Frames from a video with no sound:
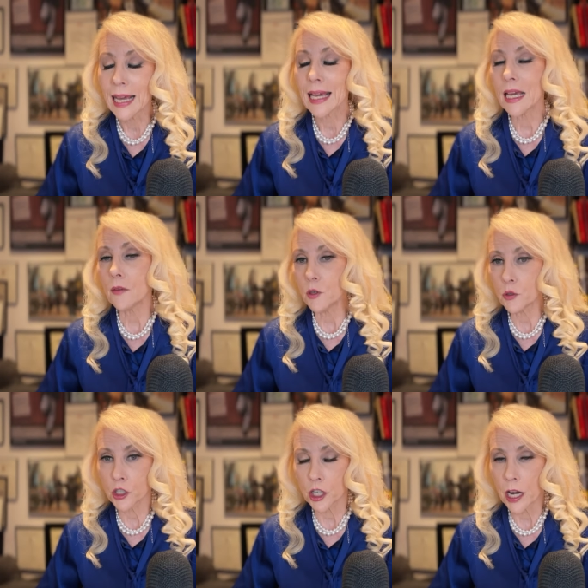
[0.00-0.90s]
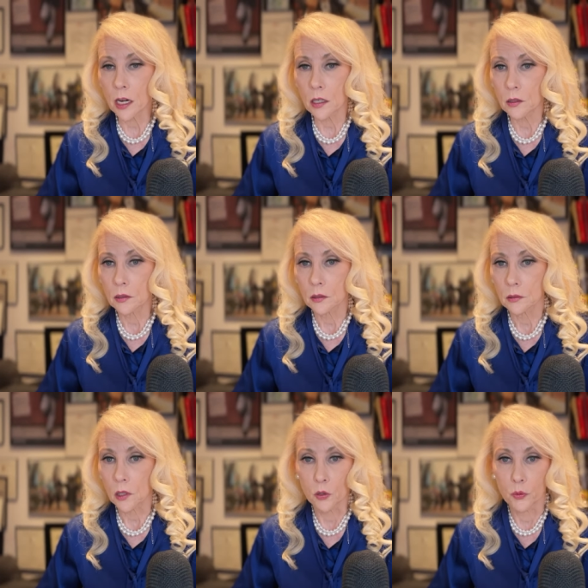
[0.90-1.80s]
If you share
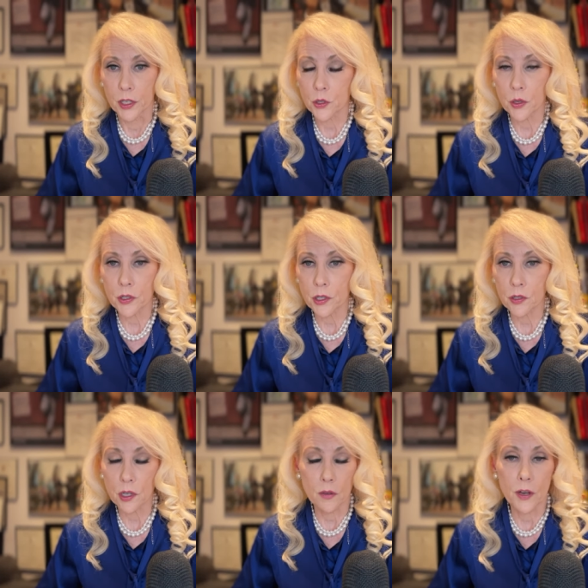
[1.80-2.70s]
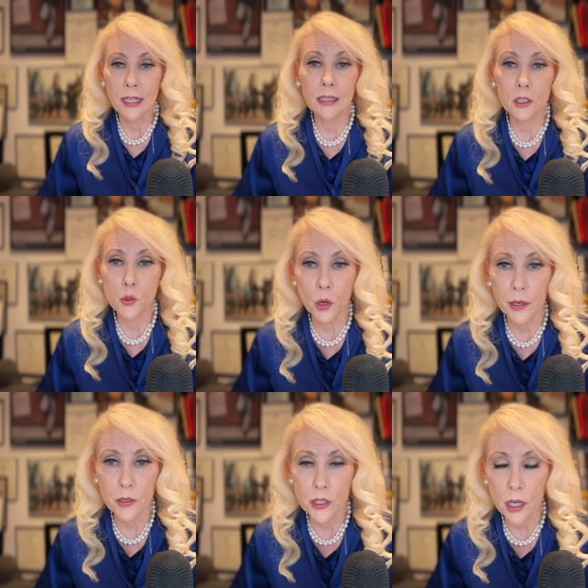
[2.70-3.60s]
our resources that you find on
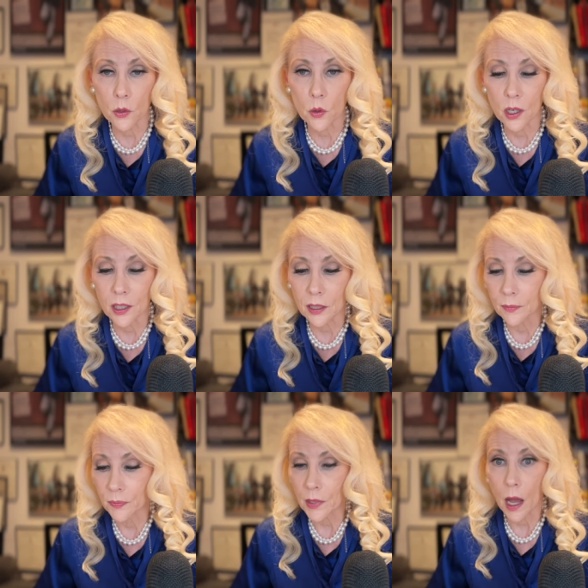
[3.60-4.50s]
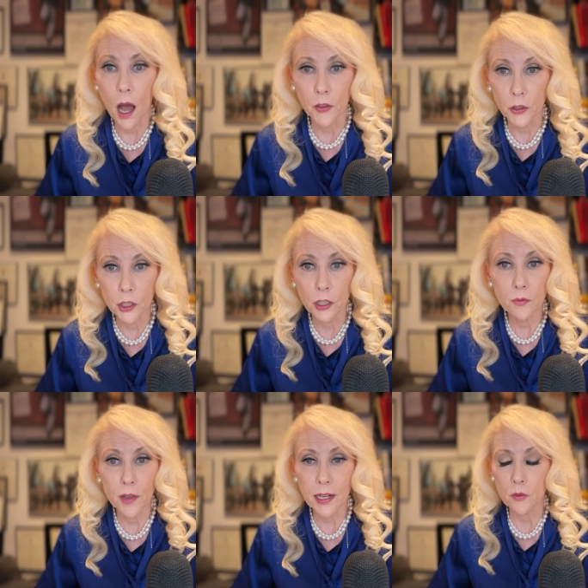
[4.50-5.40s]
lynnswarriors.org, other good
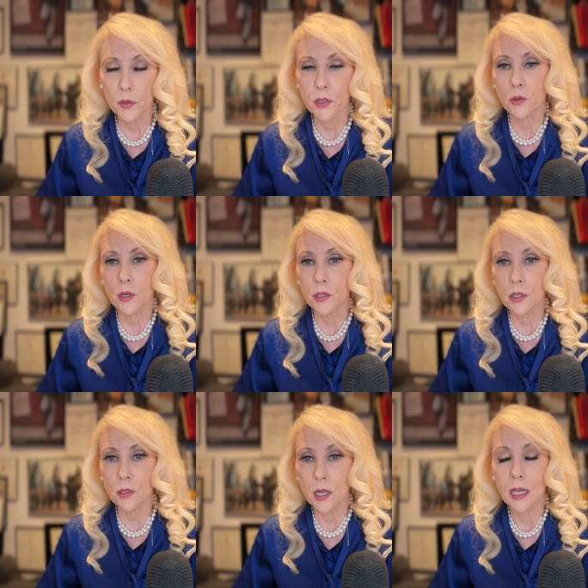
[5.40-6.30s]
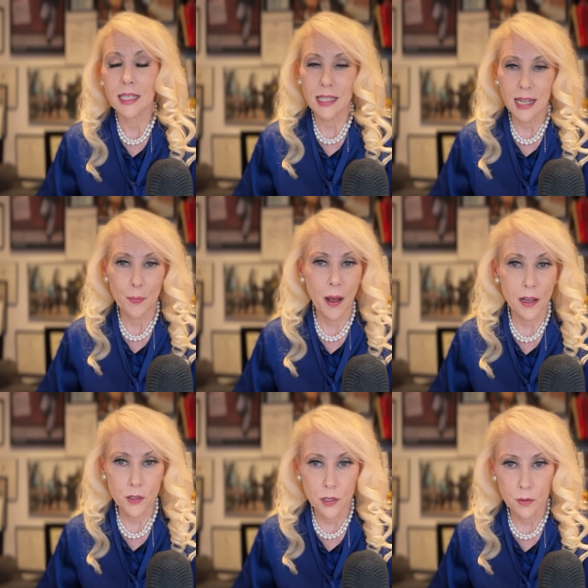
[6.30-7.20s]
vetted resources, stay
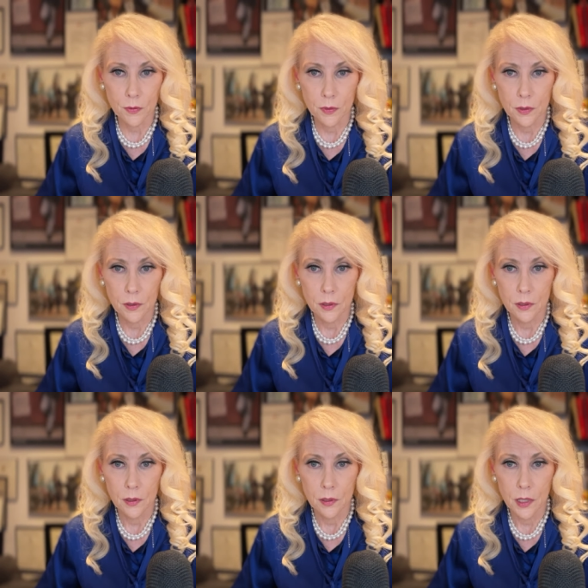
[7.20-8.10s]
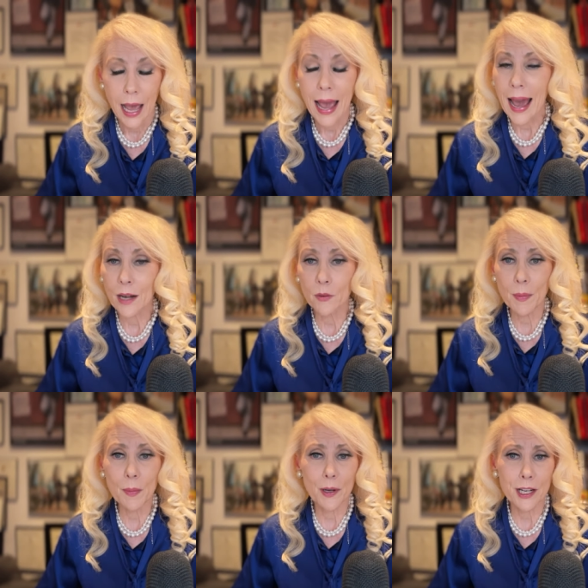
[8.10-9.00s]
positive. And
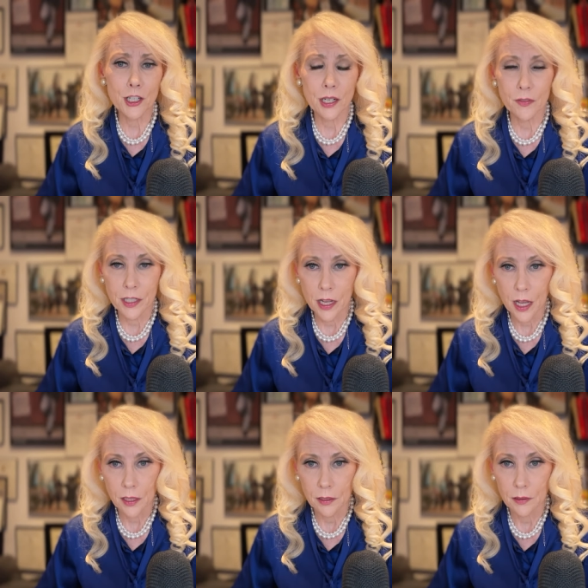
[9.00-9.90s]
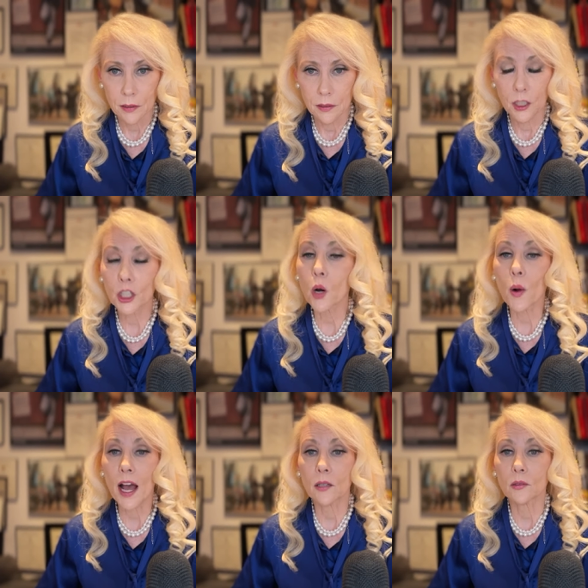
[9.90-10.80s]
remember each and every day, go
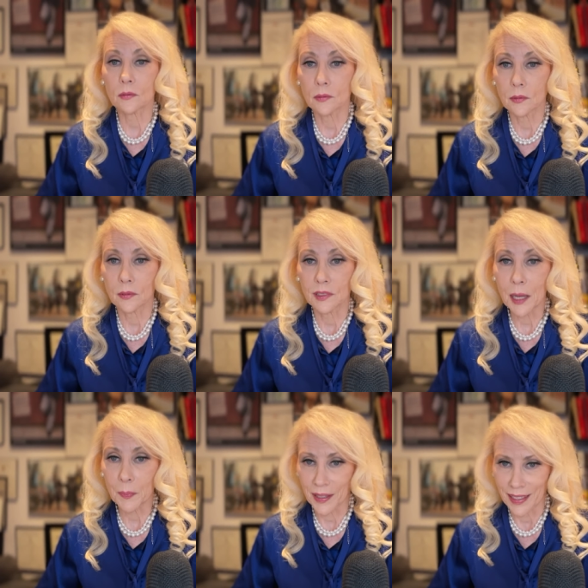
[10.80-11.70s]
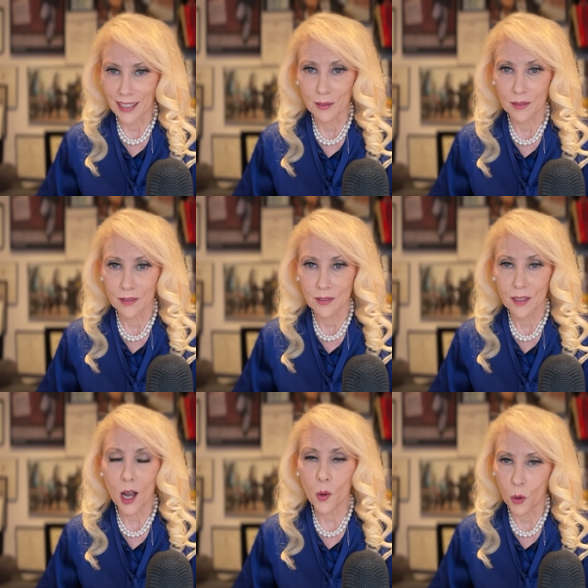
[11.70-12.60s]
out and be
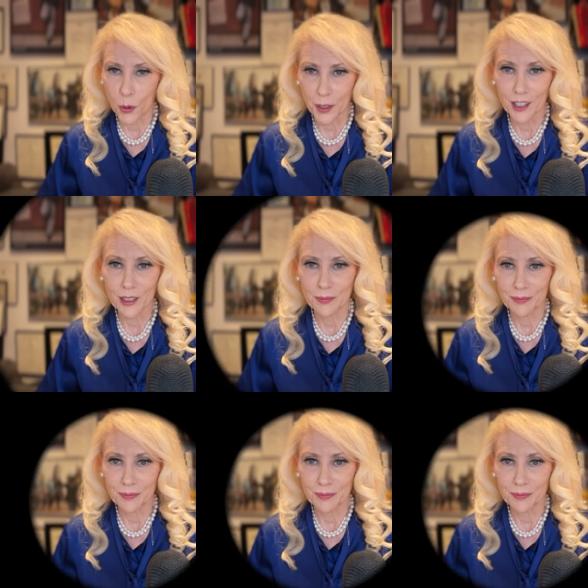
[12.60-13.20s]
a warrior.